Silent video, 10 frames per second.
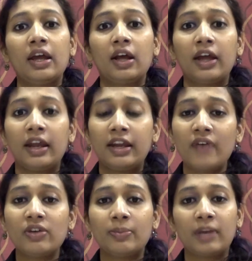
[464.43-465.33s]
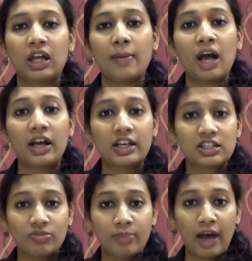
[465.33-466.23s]
India will become
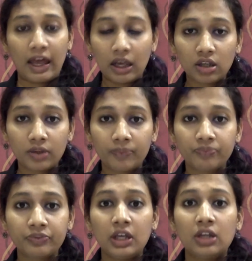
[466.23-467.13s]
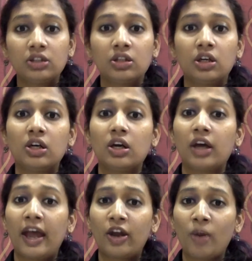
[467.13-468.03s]
aggressive buyer, the
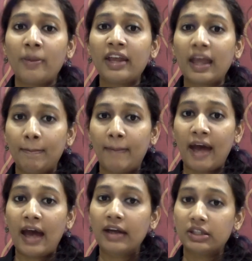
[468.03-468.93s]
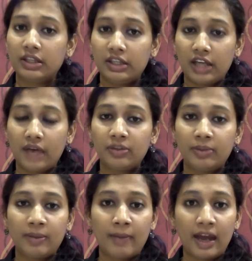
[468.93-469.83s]
economic impact in India will be
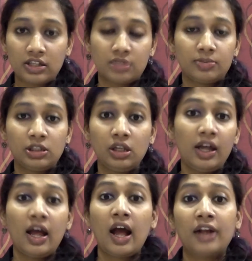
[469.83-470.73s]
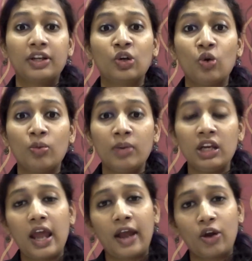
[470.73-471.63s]
manageable, and the global
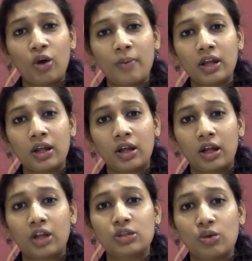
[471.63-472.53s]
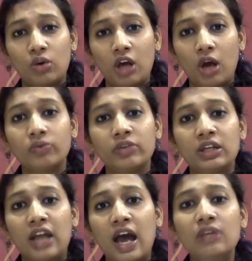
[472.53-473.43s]
economic slowdown will
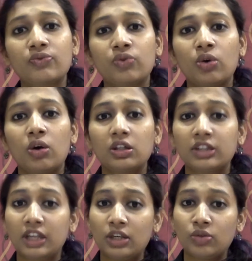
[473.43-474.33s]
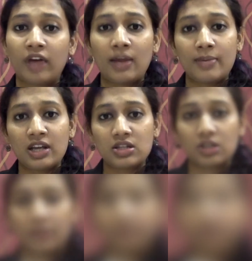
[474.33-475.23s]
last for 3 to 5 months.
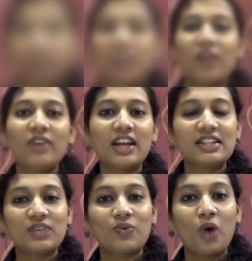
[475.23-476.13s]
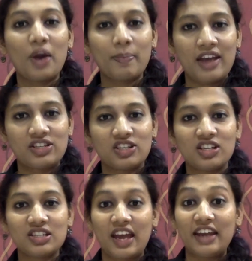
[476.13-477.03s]
Now let's see what measures
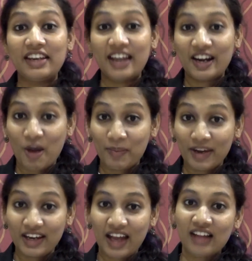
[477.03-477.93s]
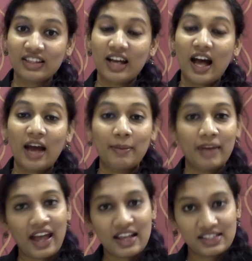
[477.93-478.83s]
the Indian government and the RBI
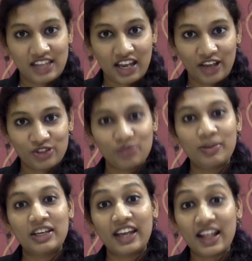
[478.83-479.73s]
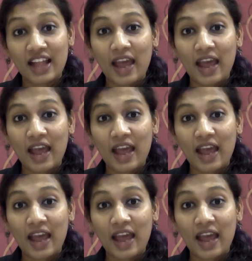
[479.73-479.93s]
has taken to mitigate the